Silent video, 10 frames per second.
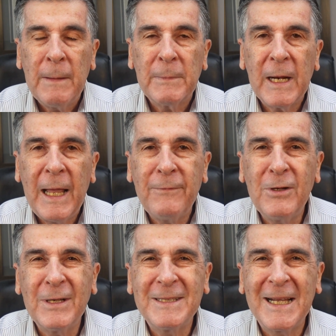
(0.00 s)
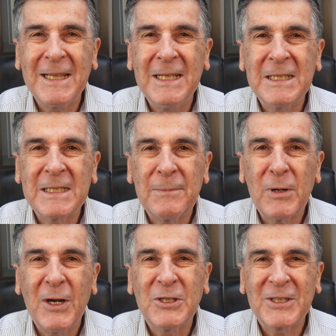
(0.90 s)
But I have not done this
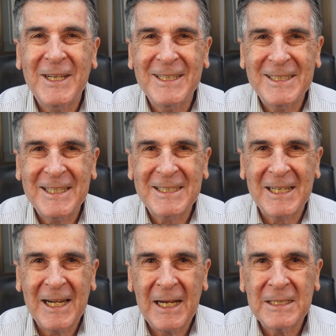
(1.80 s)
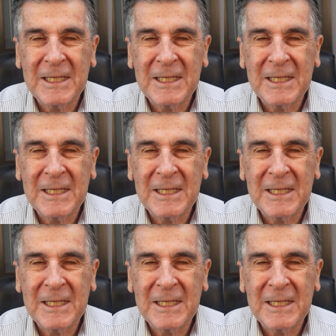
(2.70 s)
approach consistently.